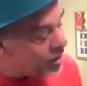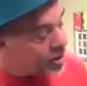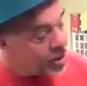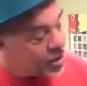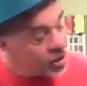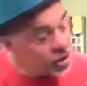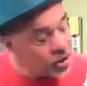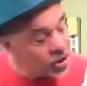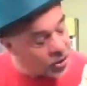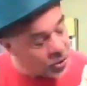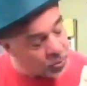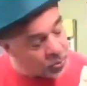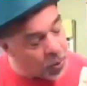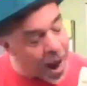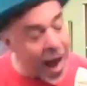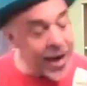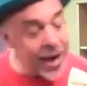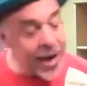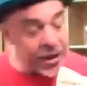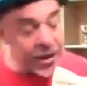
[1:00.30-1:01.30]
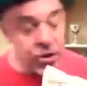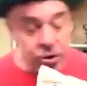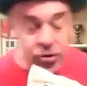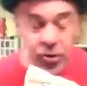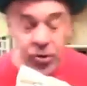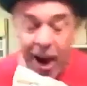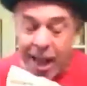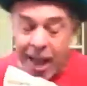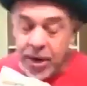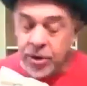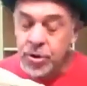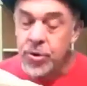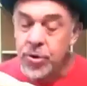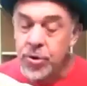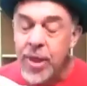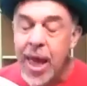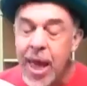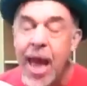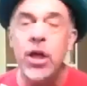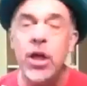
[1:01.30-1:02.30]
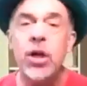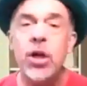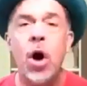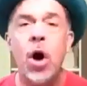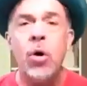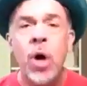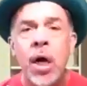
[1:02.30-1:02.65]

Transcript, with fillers: you're wanting to try to do that. You know,